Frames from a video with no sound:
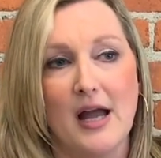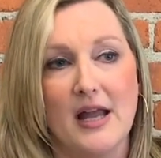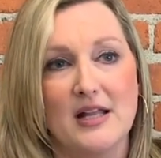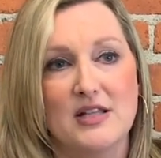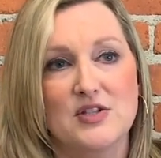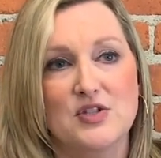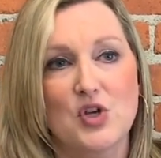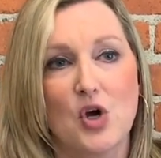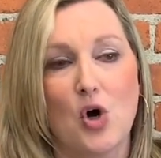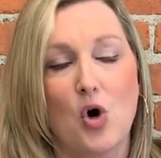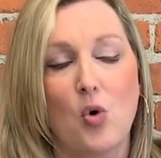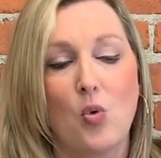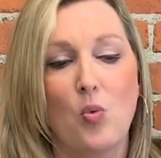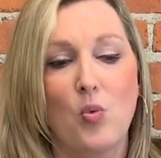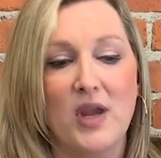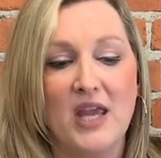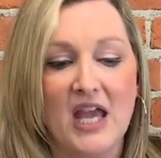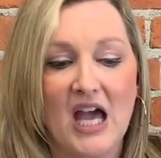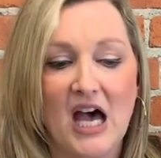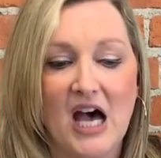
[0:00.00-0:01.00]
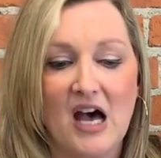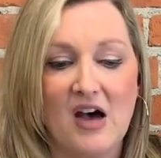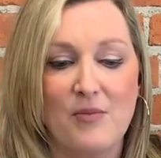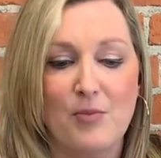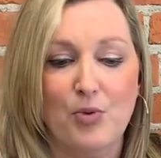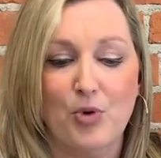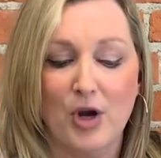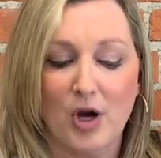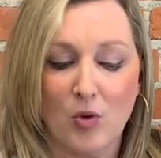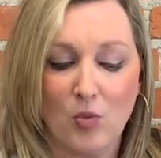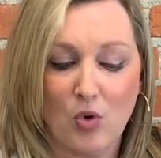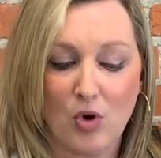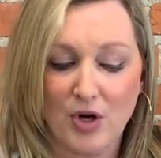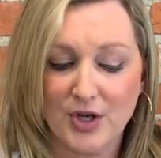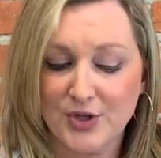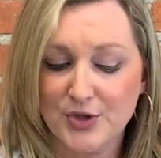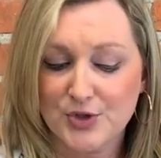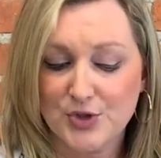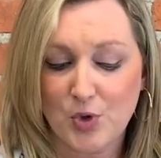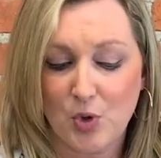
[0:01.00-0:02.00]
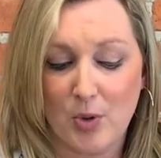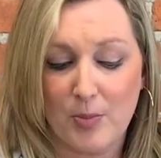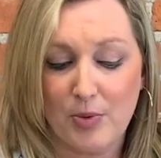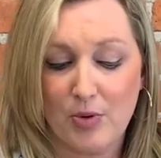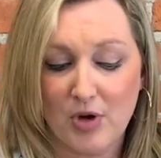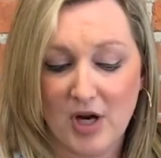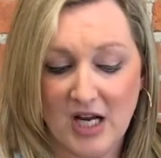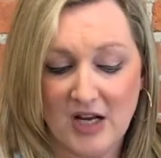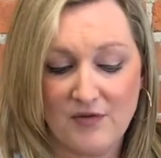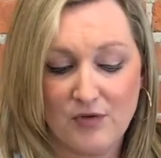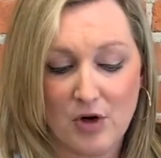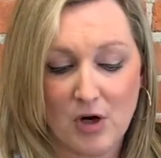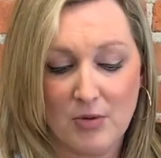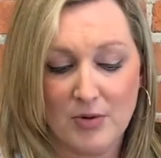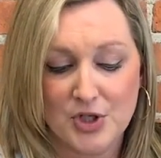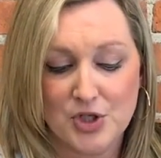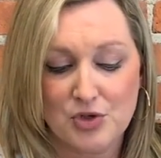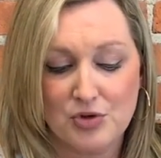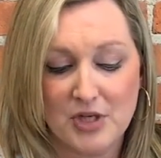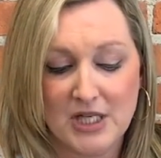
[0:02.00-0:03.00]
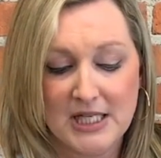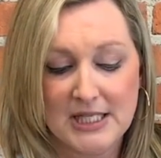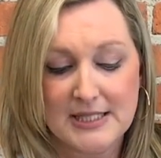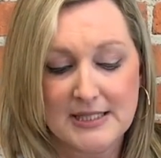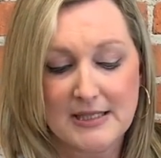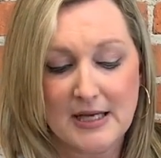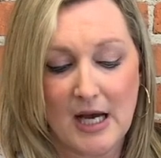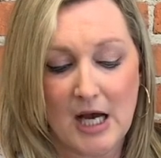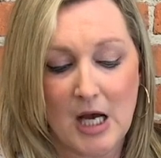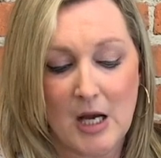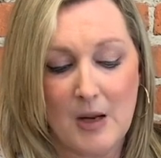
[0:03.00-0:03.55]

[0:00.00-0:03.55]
And so we have prayer warriors who are praying for our retreats.